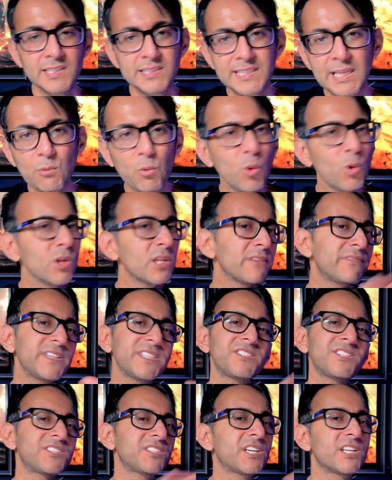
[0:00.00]
Now, all of
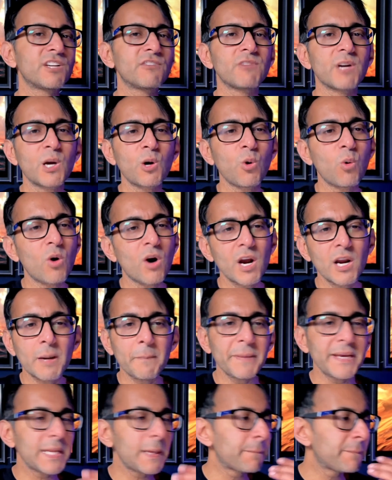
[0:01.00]
this is going to require a
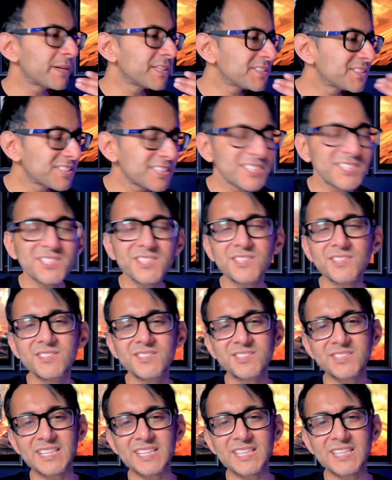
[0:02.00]
bit of persistence